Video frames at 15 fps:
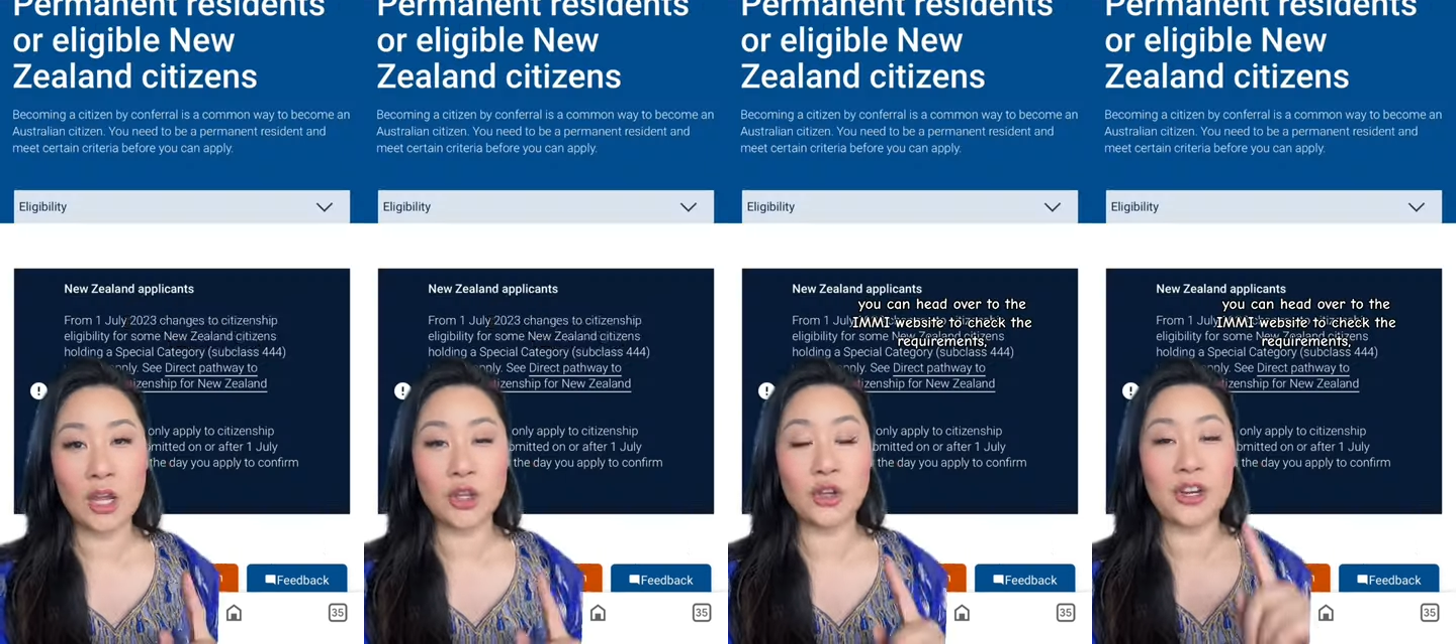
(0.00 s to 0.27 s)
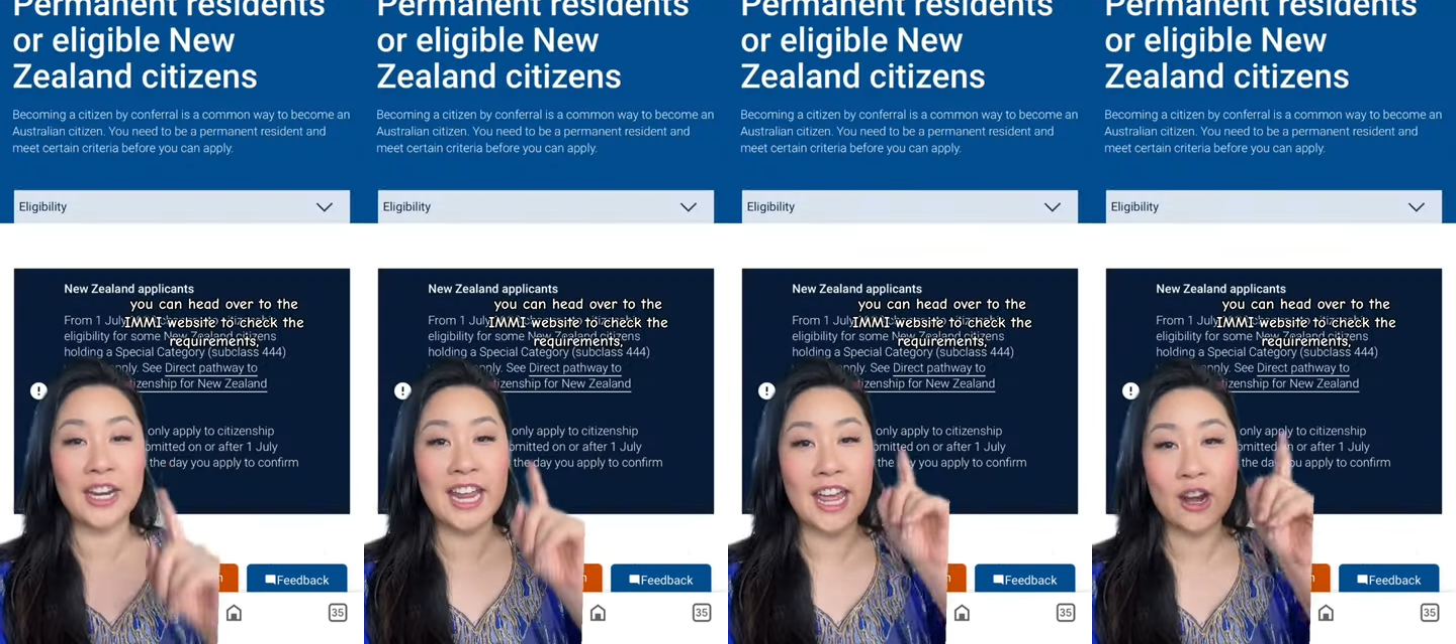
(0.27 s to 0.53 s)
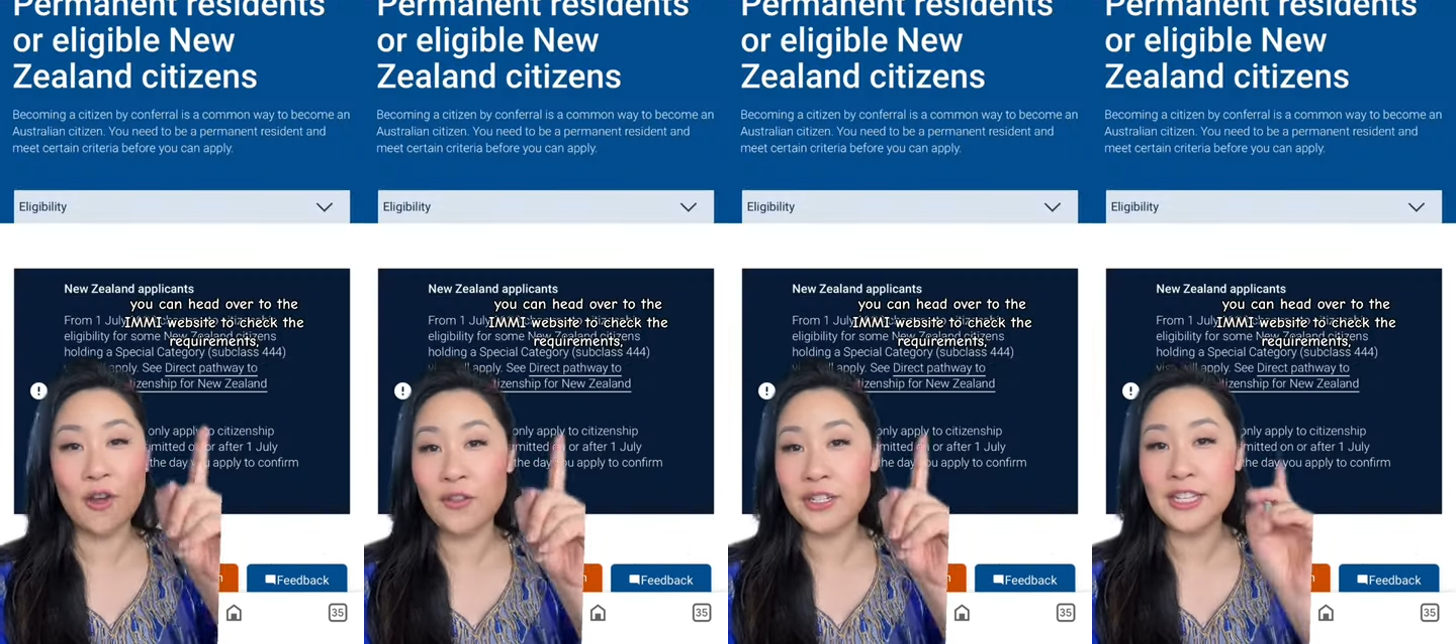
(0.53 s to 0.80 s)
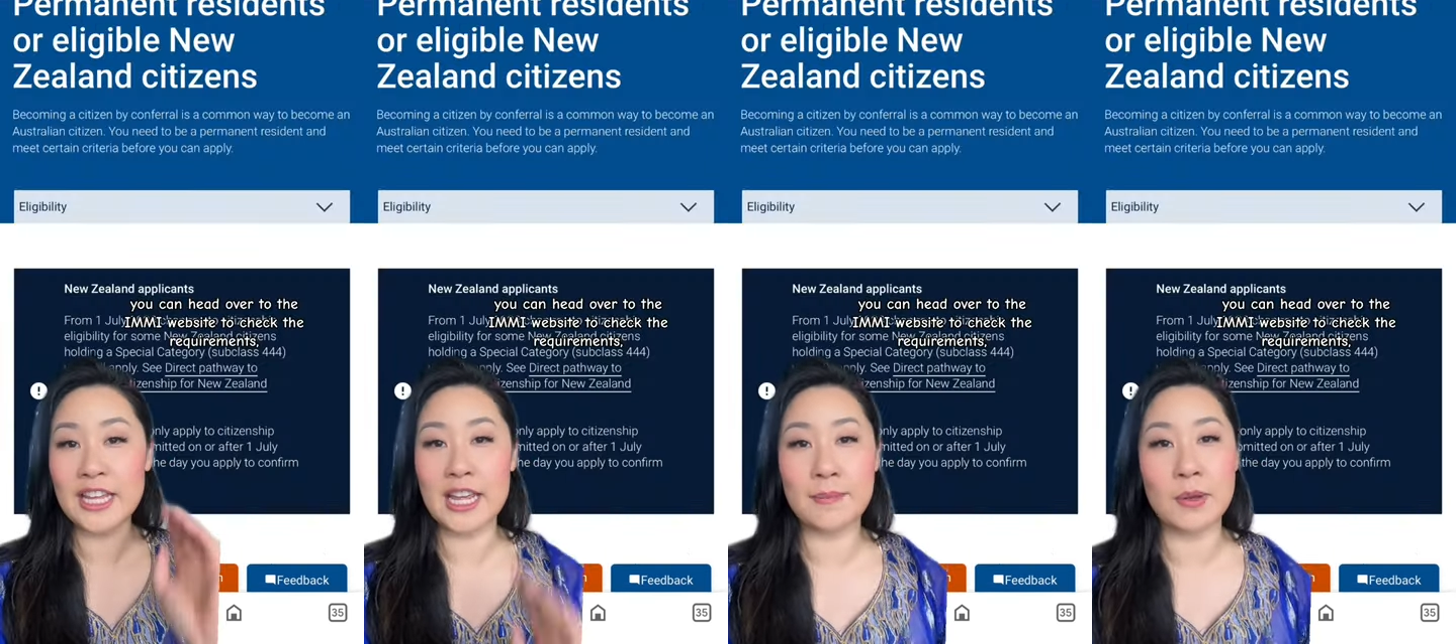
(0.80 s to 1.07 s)
You can head over
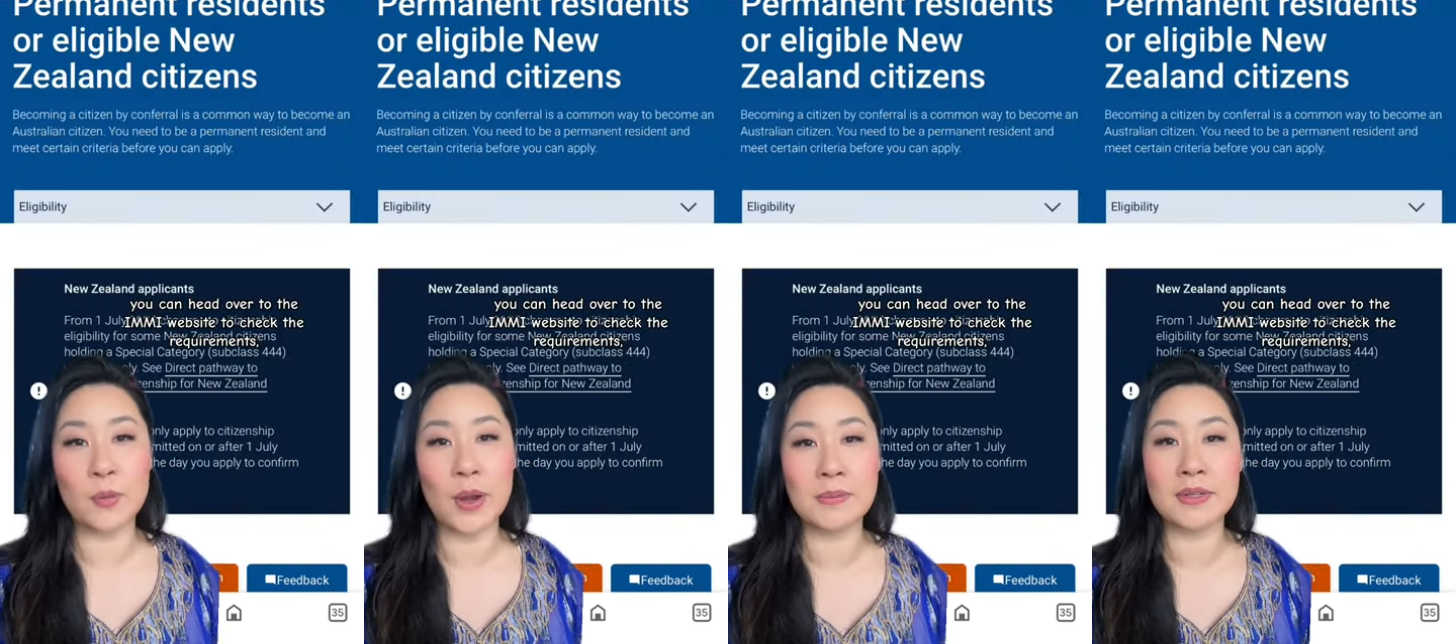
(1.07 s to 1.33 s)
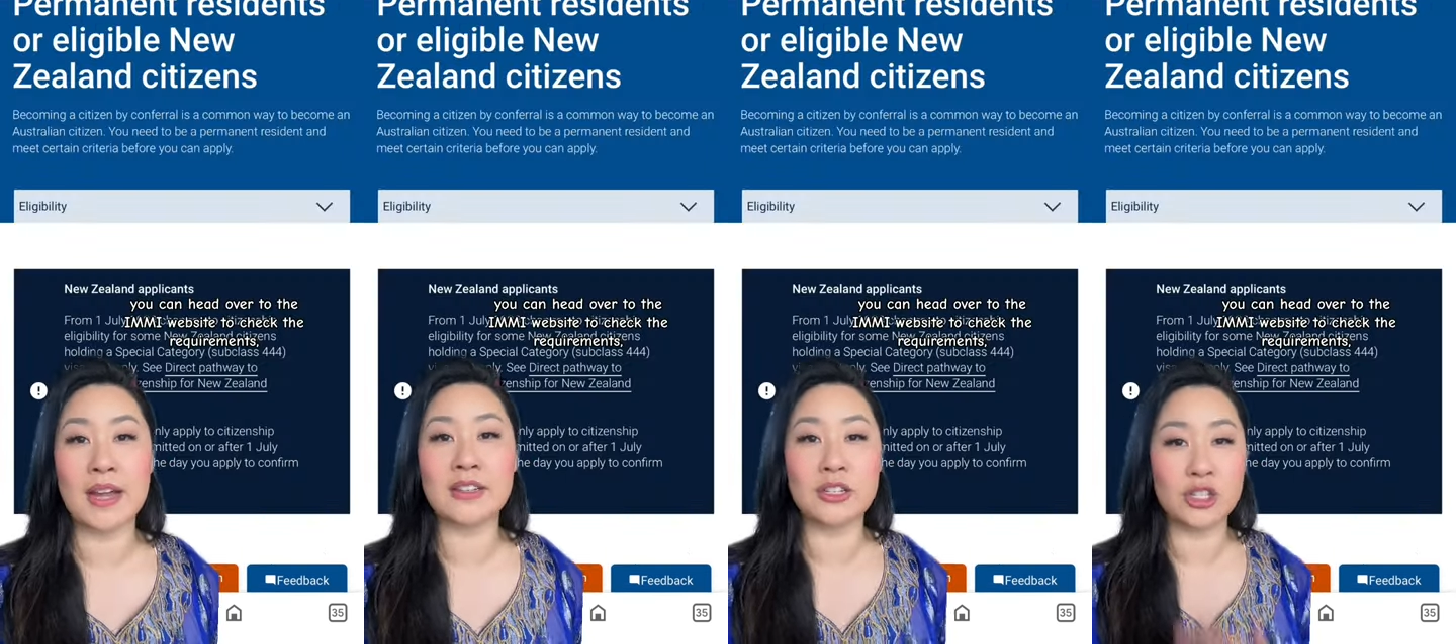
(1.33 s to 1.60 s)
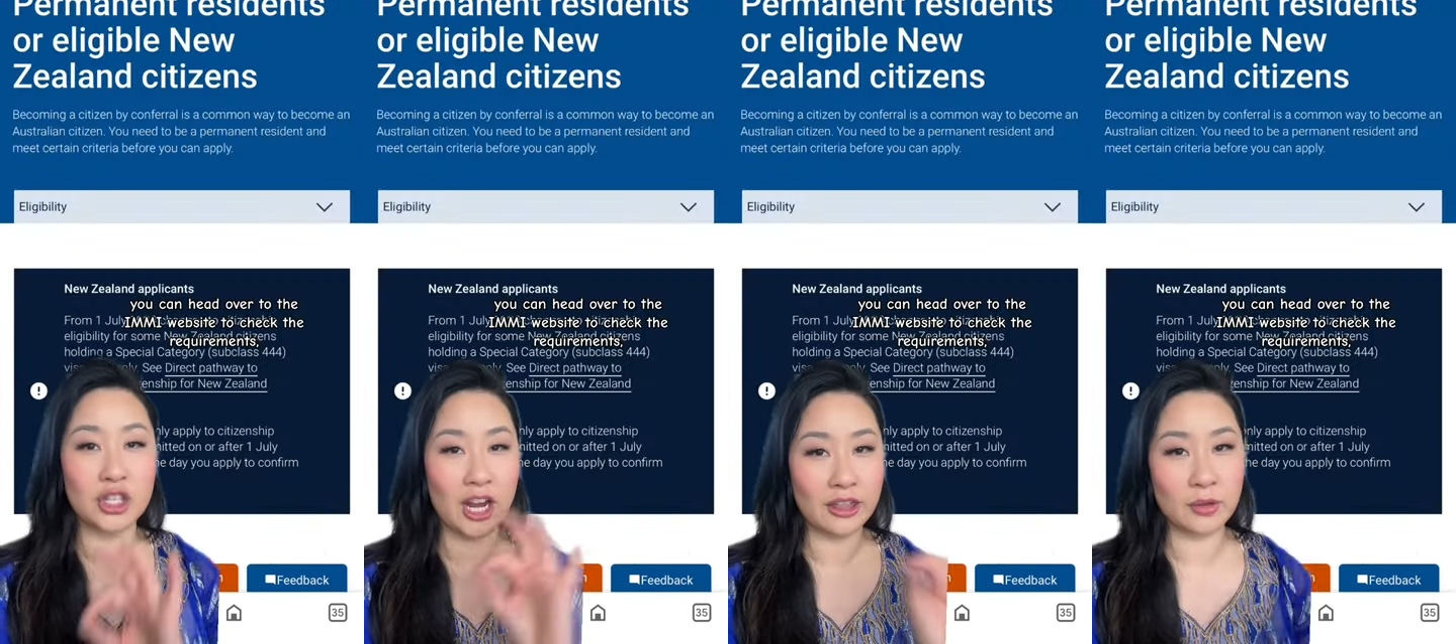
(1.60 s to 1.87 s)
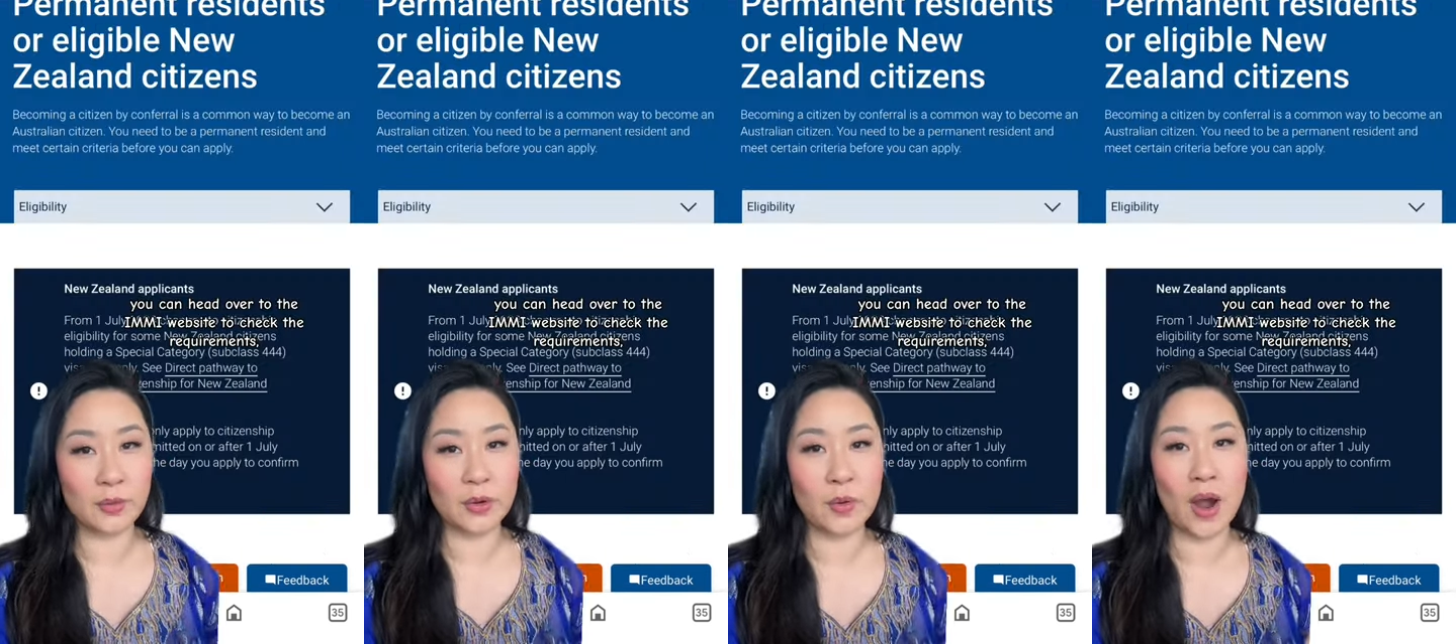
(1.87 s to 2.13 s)
to the IMI website to check
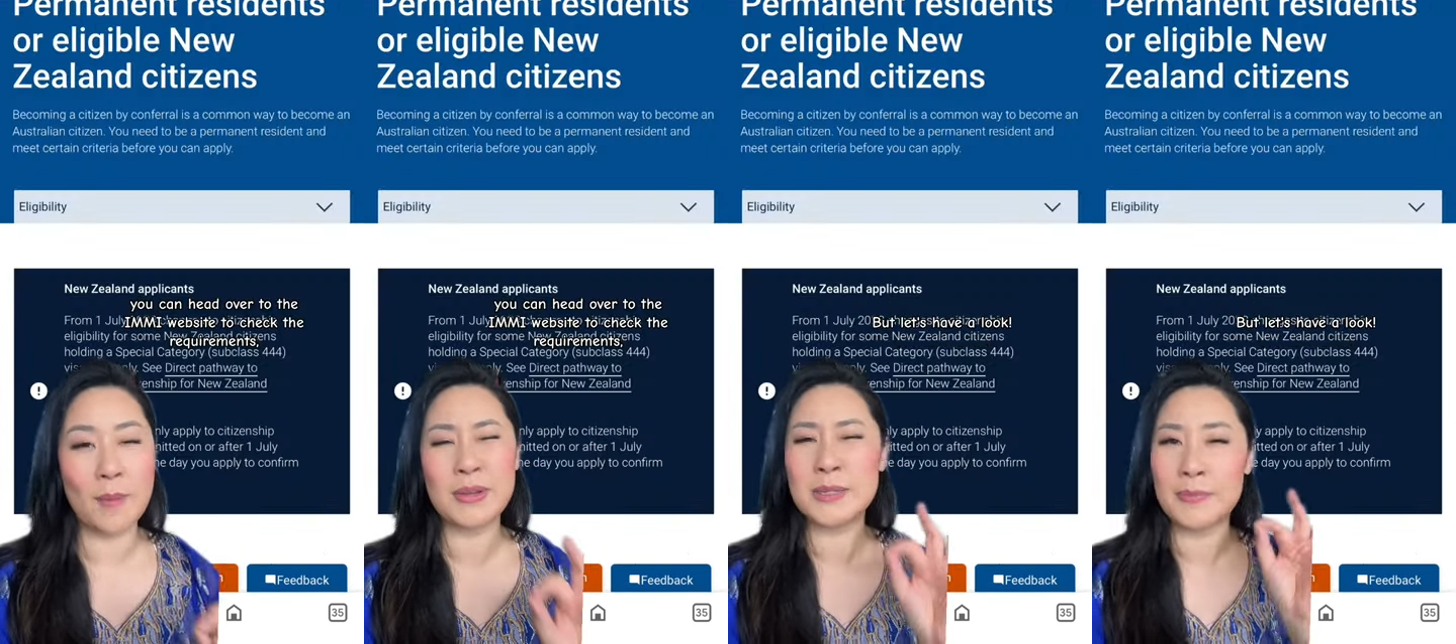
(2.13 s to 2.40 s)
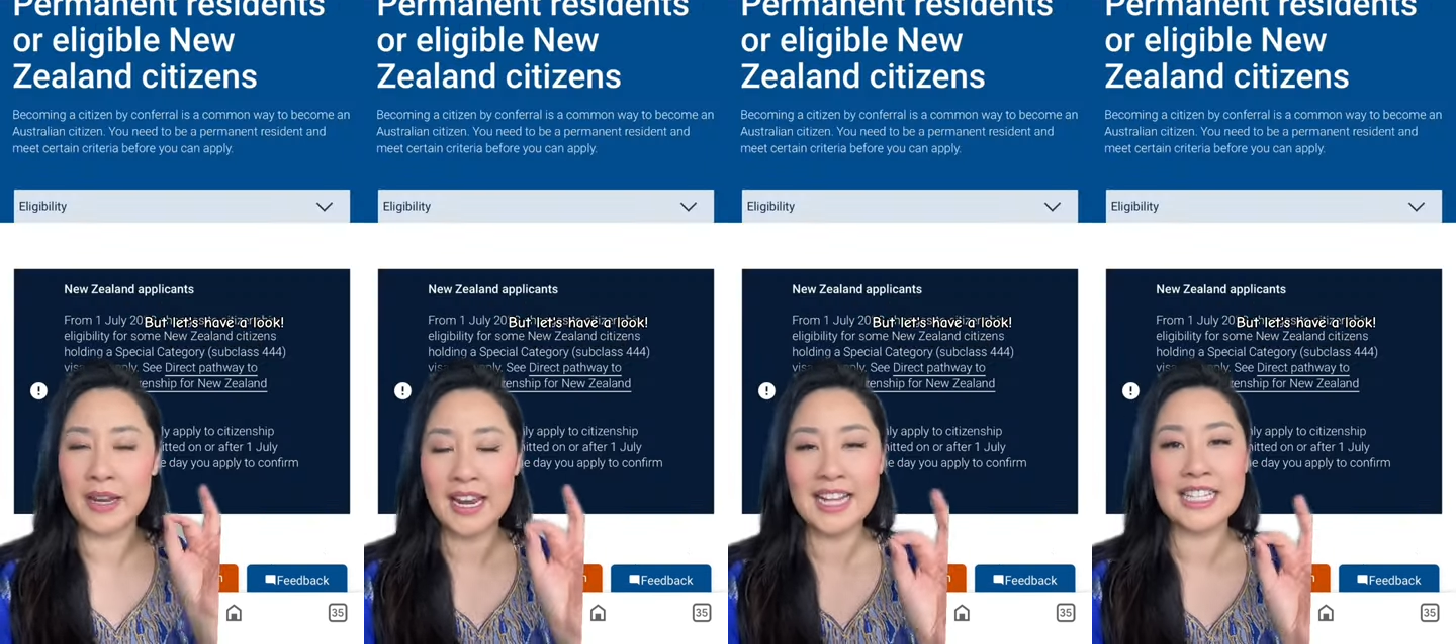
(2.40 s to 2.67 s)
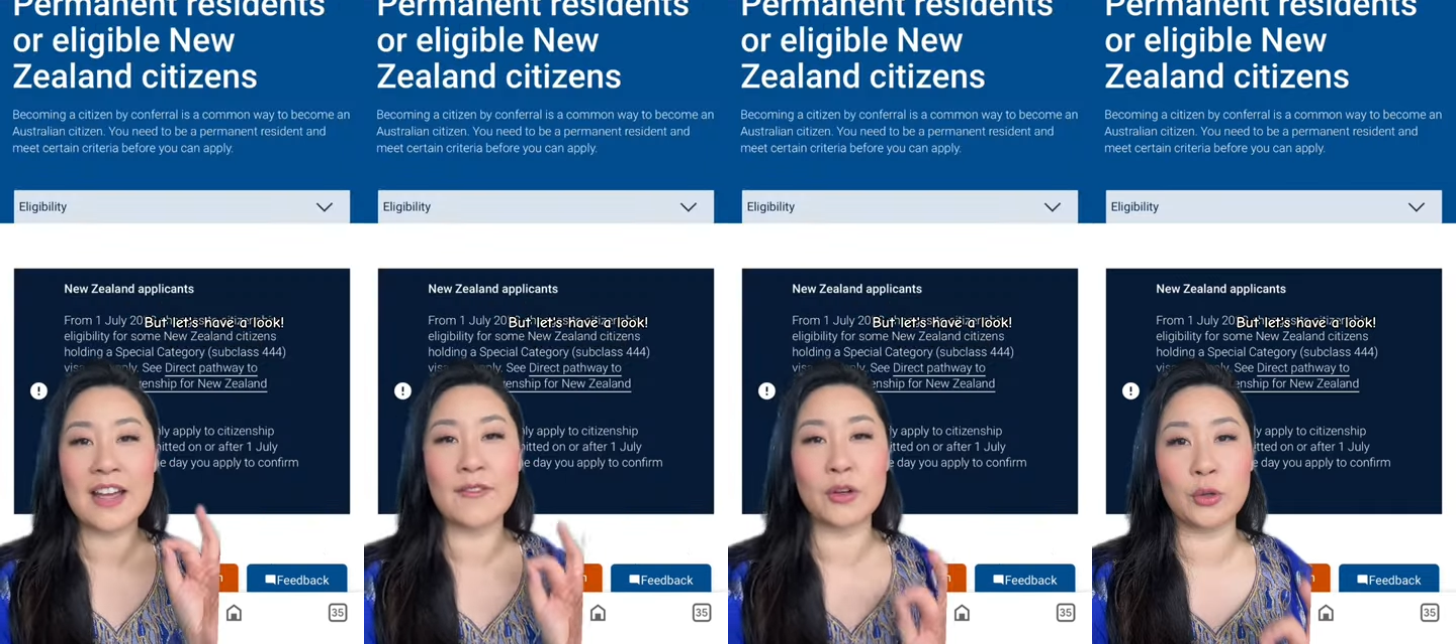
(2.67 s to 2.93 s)
the requirements, but let's have a